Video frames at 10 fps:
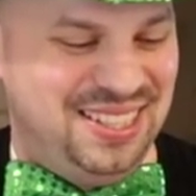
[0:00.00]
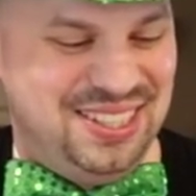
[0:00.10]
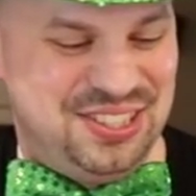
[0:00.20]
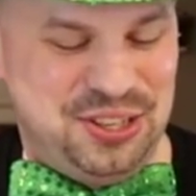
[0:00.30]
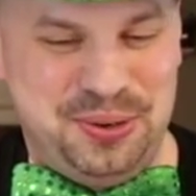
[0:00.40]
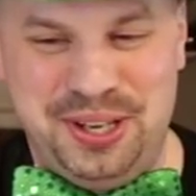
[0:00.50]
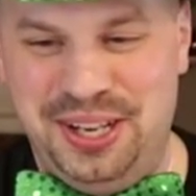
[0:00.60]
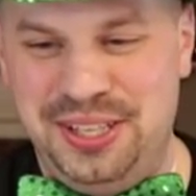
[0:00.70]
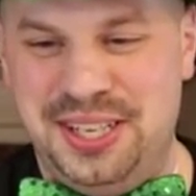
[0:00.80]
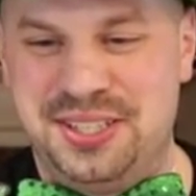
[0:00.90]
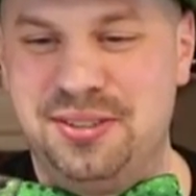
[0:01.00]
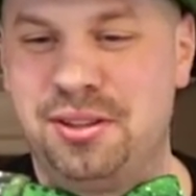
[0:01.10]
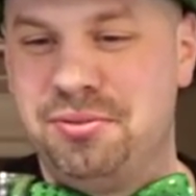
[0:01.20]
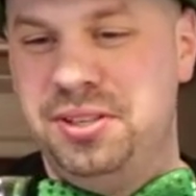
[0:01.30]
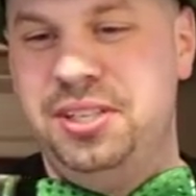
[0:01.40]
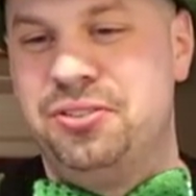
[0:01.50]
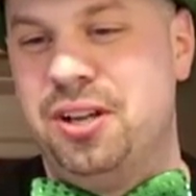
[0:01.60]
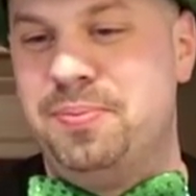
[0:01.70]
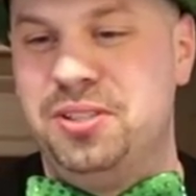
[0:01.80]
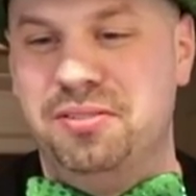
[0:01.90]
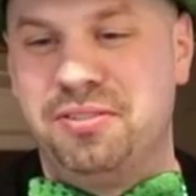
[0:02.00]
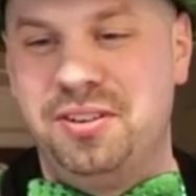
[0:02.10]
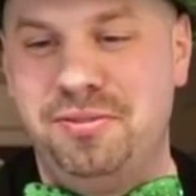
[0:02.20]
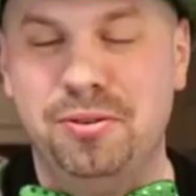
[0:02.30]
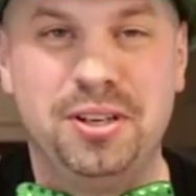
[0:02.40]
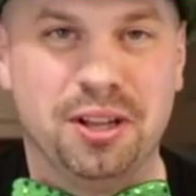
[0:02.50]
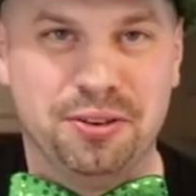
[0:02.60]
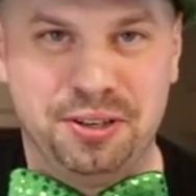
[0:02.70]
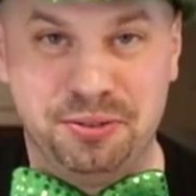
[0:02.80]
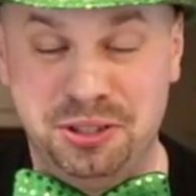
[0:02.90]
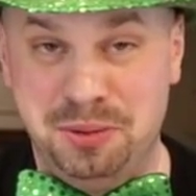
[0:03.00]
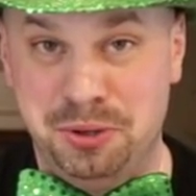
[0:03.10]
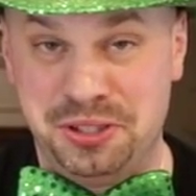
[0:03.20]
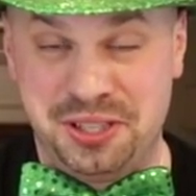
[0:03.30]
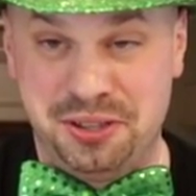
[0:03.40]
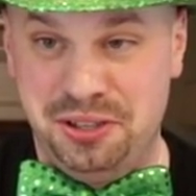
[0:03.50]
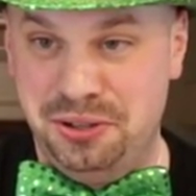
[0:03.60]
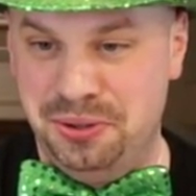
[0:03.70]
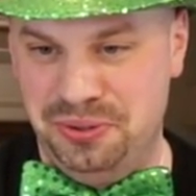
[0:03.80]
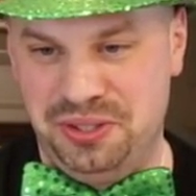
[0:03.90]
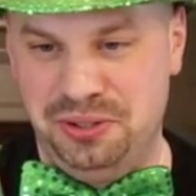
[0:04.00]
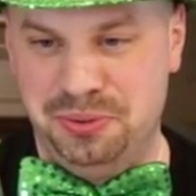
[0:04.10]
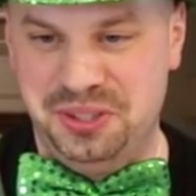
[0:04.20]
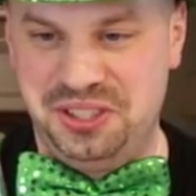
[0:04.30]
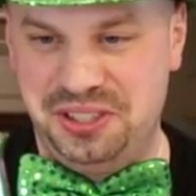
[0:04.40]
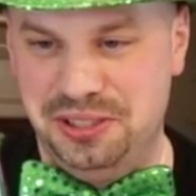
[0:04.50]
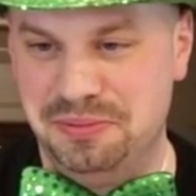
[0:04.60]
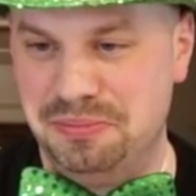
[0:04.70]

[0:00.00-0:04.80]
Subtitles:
So, yes, 3 drops of food coloring really brings out the nose in your whiskey.